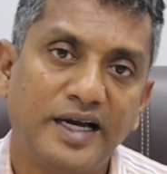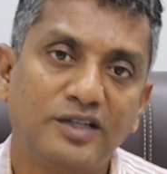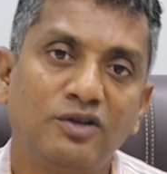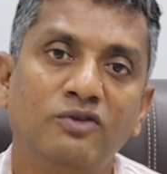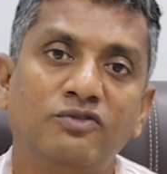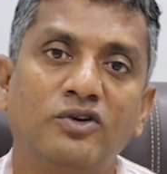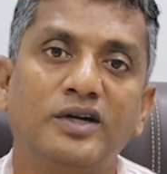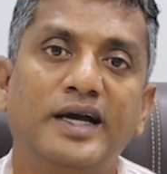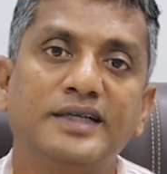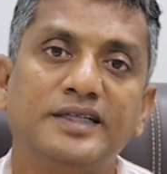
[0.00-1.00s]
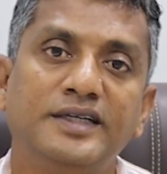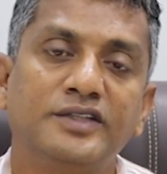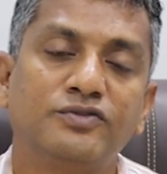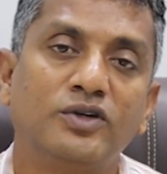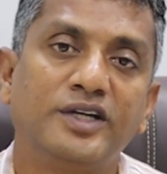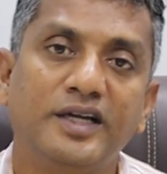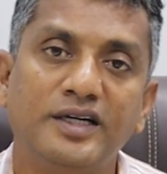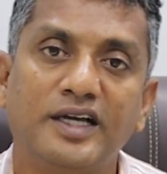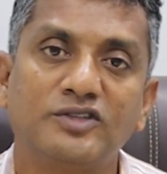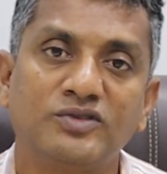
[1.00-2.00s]
active for as high as
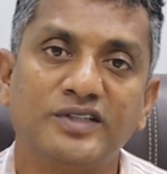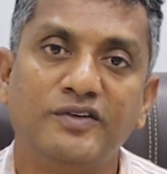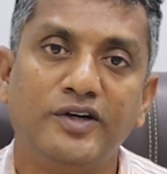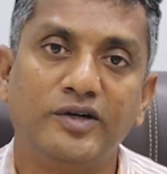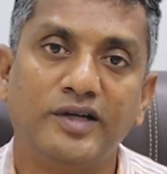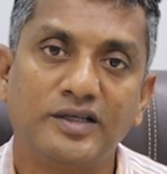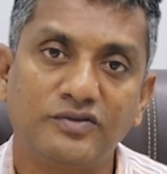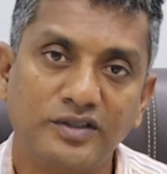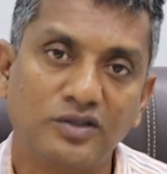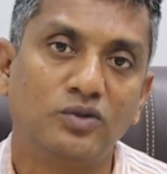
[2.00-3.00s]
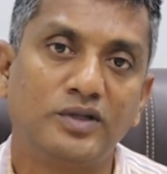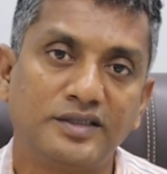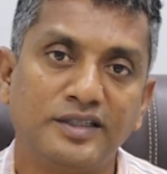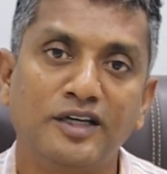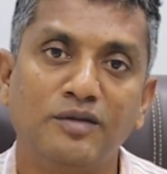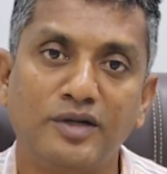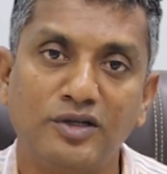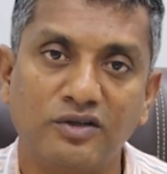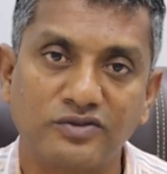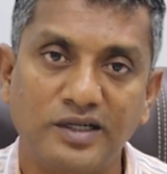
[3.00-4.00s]
48 hours to 78 hours without a single
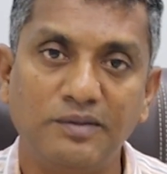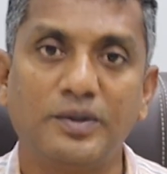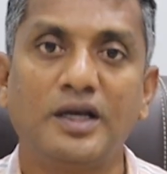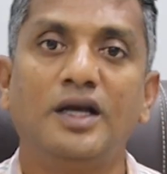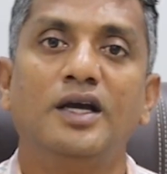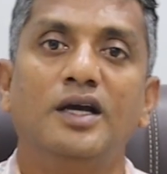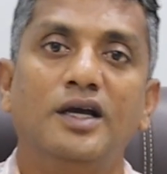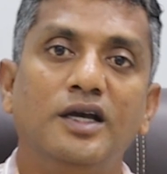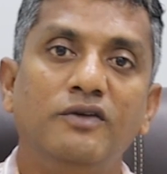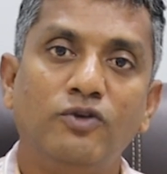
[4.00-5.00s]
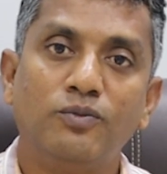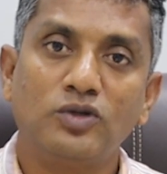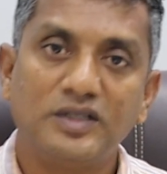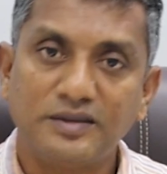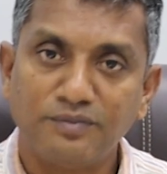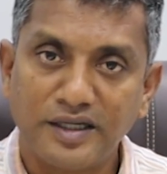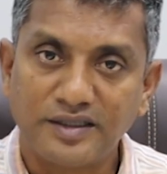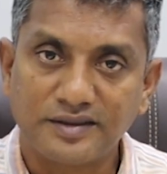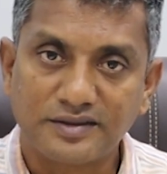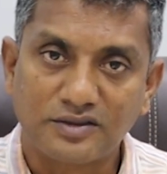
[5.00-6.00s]
minute of sleep. If you make
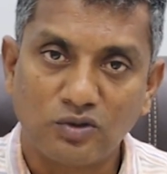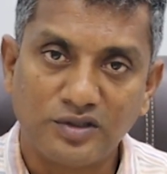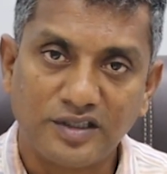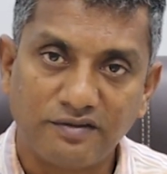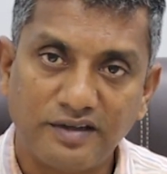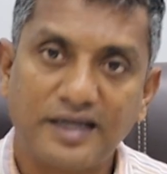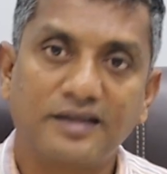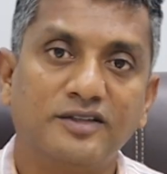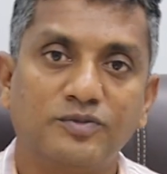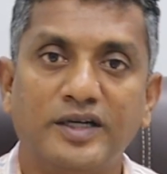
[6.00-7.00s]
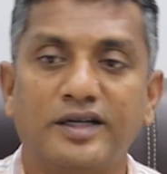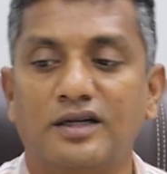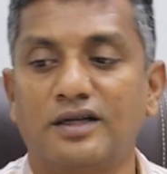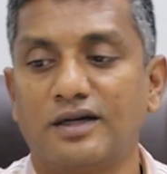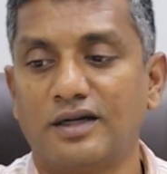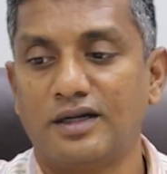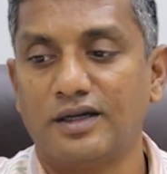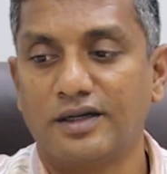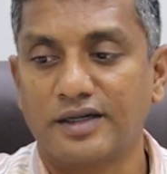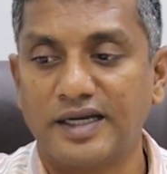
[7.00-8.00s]
this soldier wear this
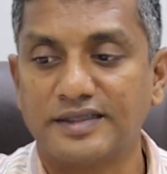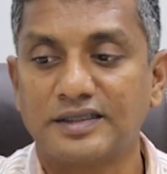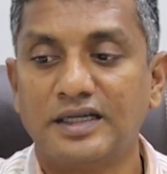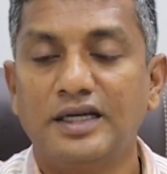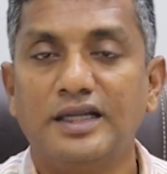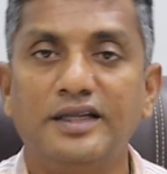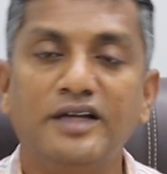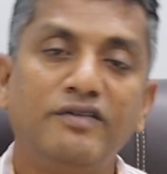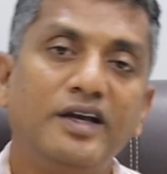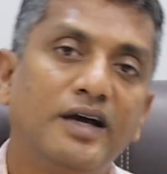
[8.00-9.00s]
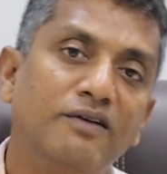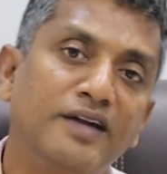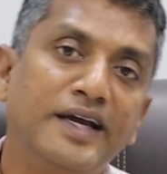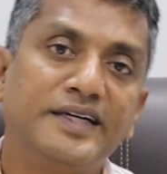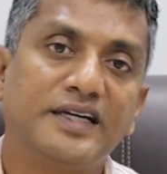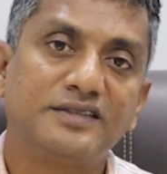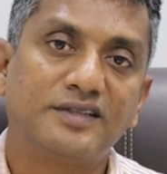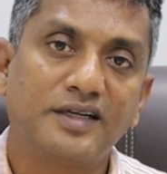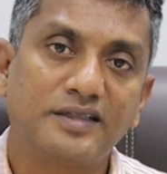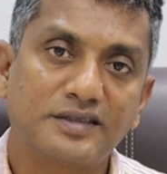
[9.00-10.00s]
particular glass. Then we have nightless
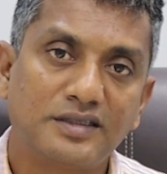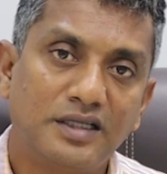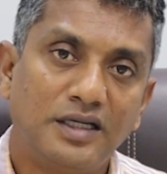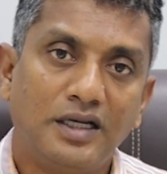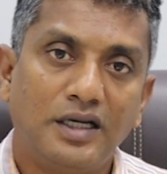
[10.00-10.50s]
drugs.